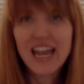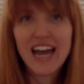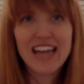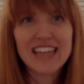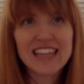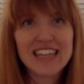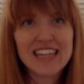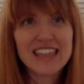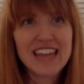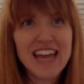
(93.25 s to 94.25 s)
I
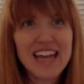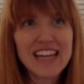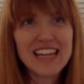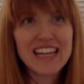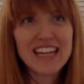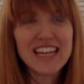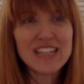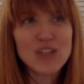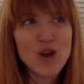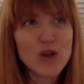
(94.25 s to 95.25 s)
think that
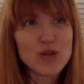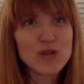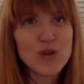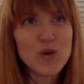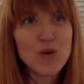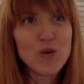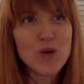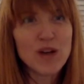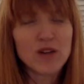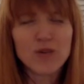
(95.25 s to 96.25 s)
it's also
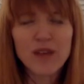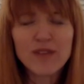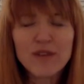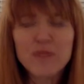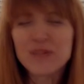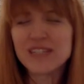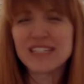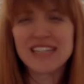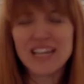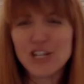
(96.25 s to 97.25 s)
a great
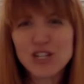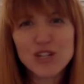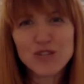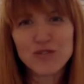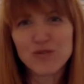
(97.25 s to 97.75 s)
representation of